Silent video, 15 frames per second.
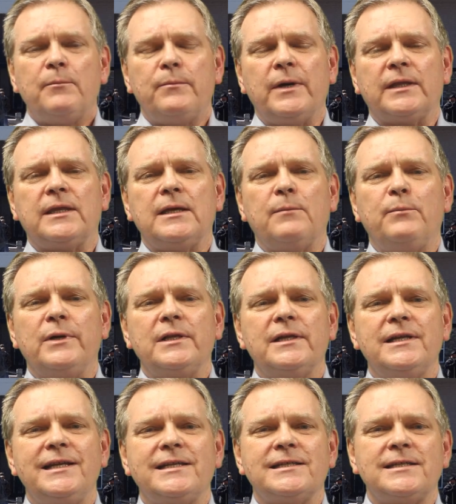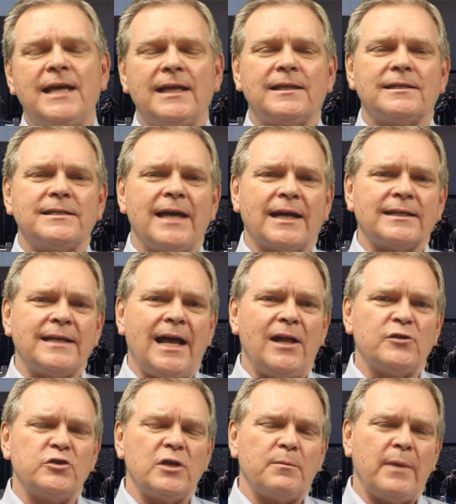but the ability to take the technology